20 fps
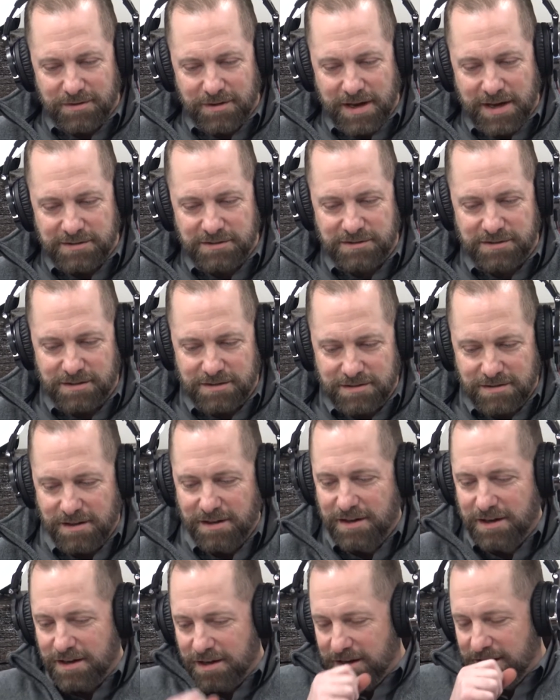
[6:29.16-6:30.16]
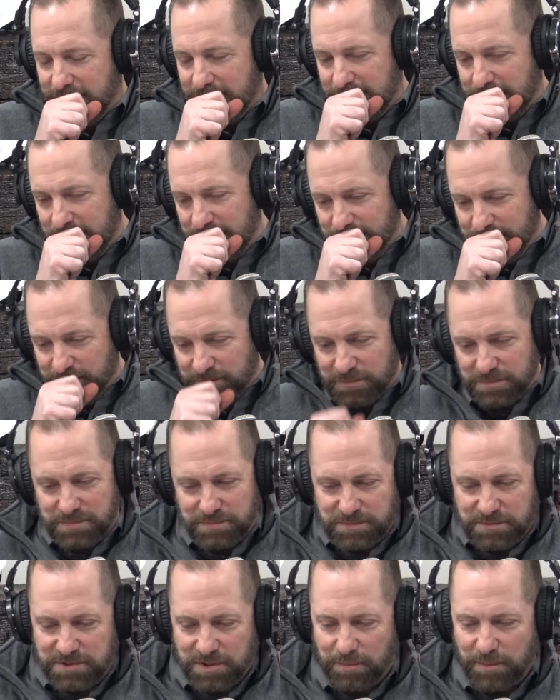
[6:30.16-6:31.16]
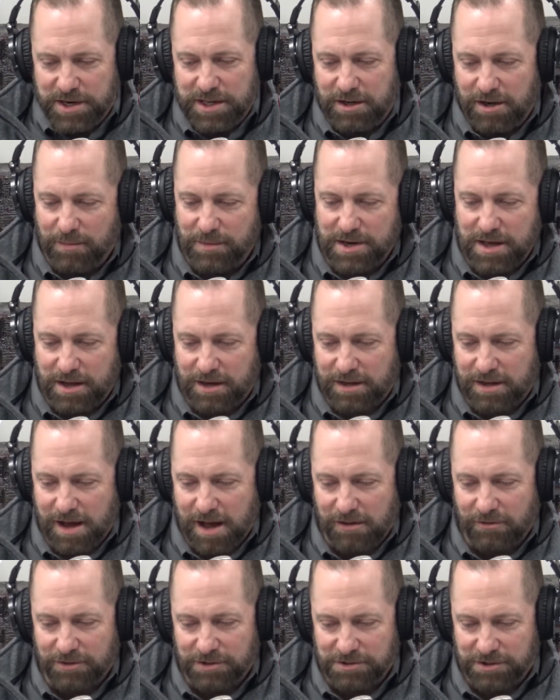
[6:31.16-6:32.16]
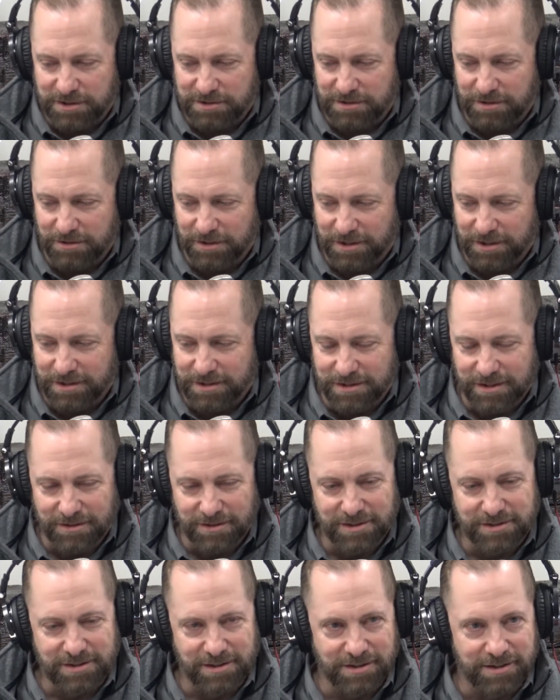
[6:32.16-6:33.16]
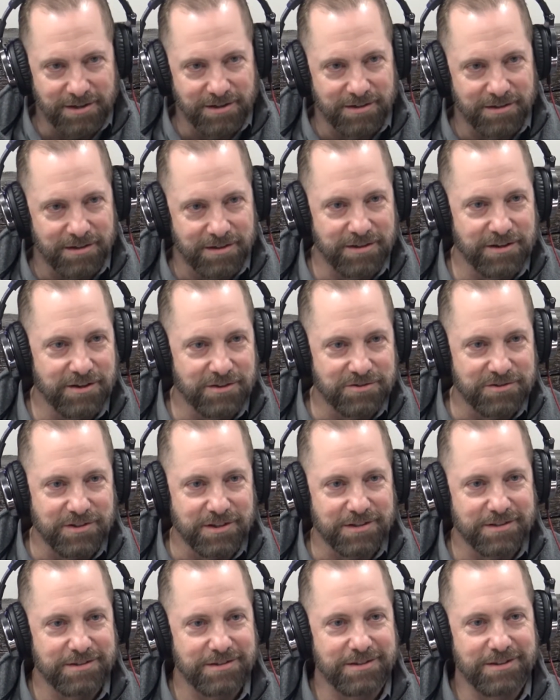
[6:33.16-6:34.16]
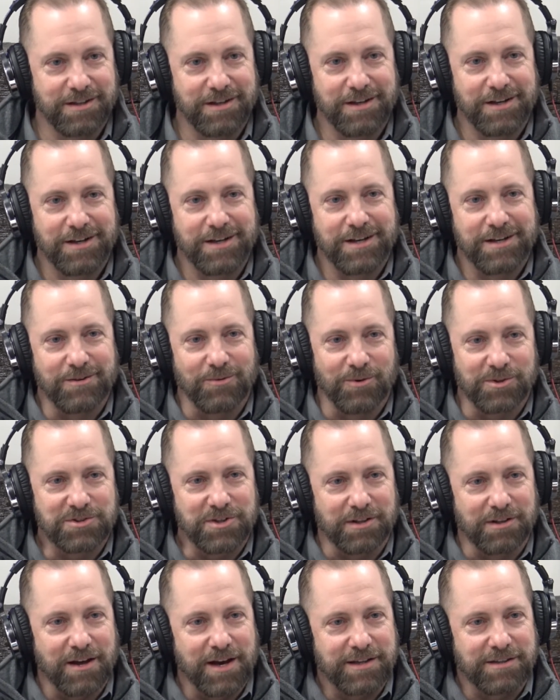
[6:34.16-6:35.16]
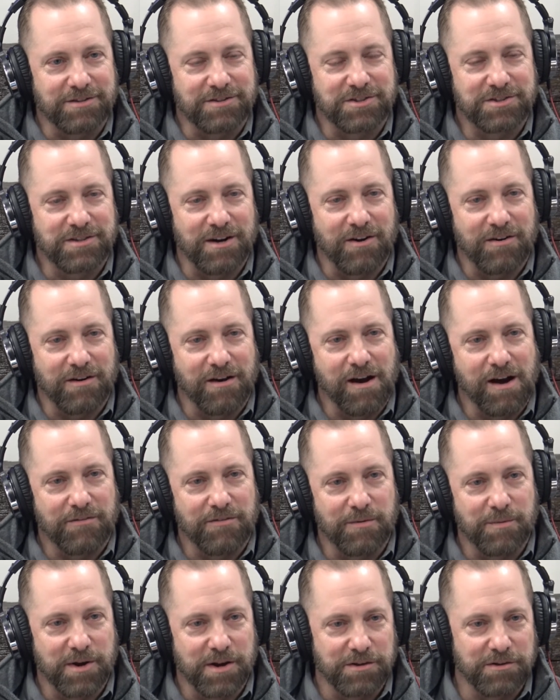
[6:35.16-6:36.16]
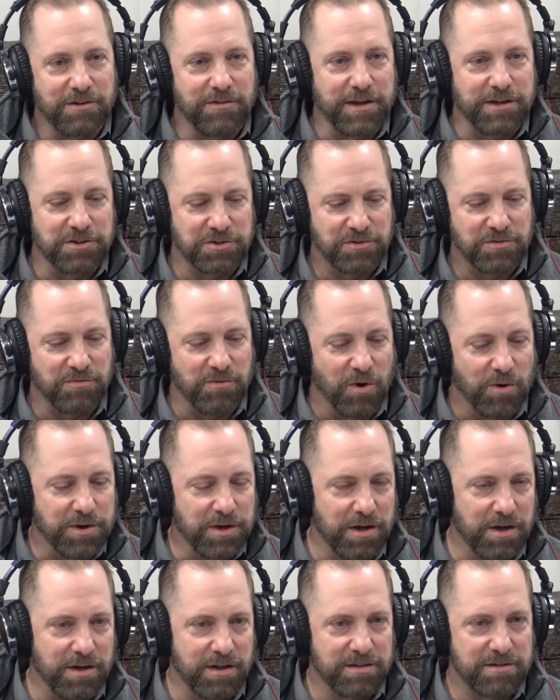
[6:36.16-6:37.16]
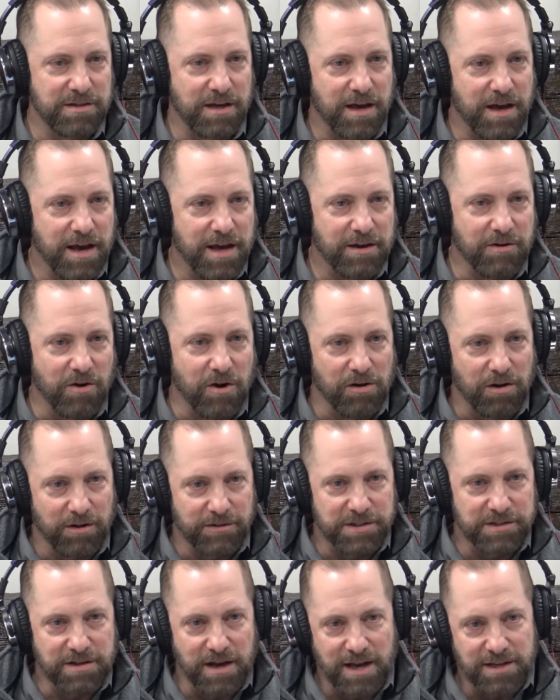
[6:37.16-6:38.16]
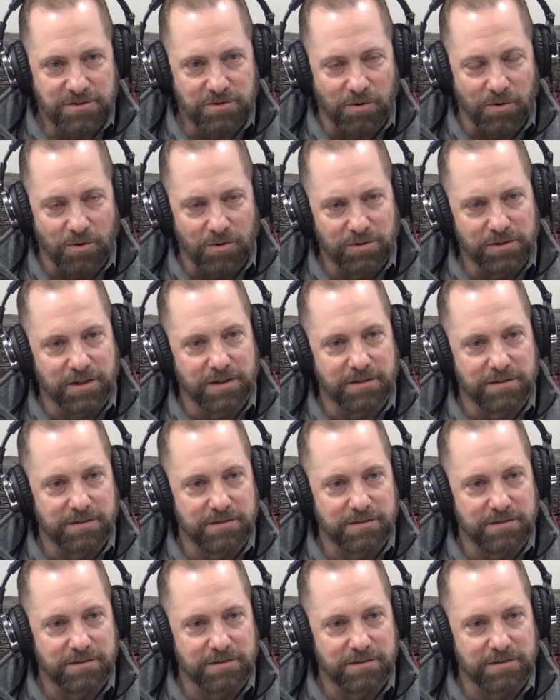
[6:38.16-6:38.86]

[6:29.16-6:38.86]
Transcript: as somebody coming out of college that's looking into this and here's this, what's it like to start off? I mean, did they just throw you in and say, hey, call all these guys cold? And